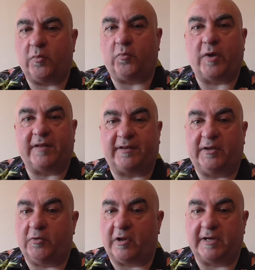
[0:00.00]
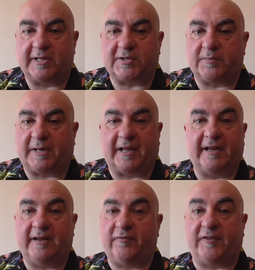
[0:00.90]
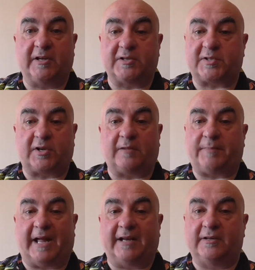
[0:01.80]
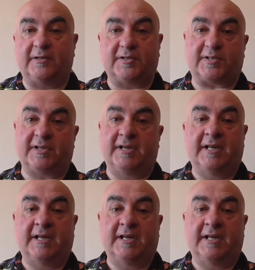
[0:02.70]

whether you like to play fingerstyle patterns,